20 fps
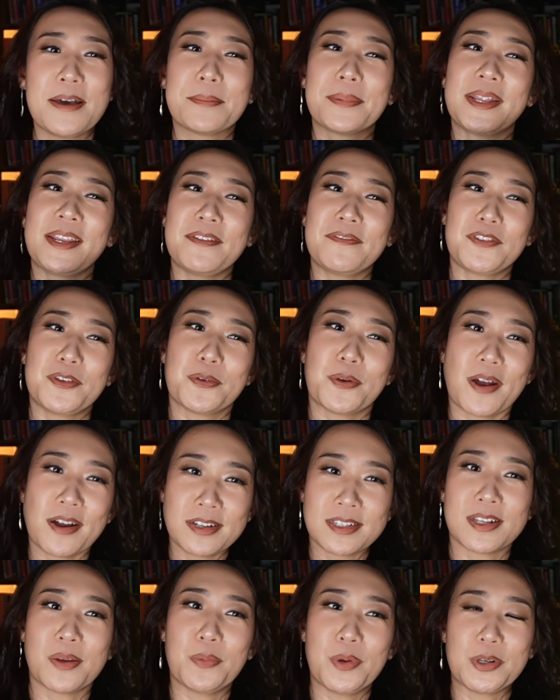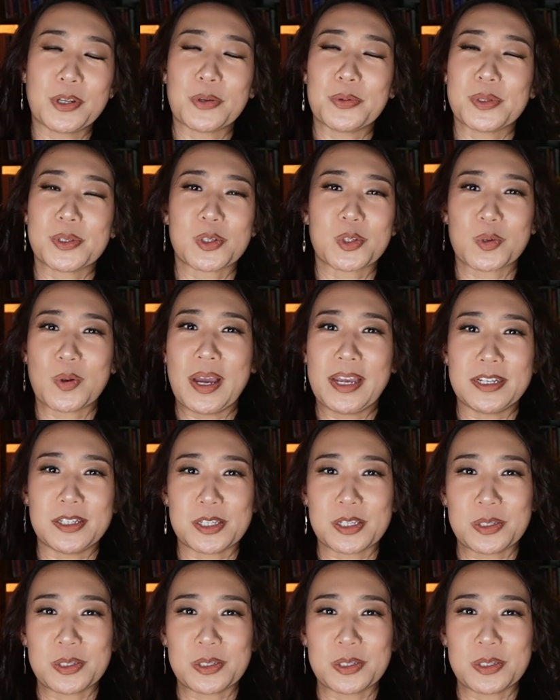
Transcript: But if you are someone who is trying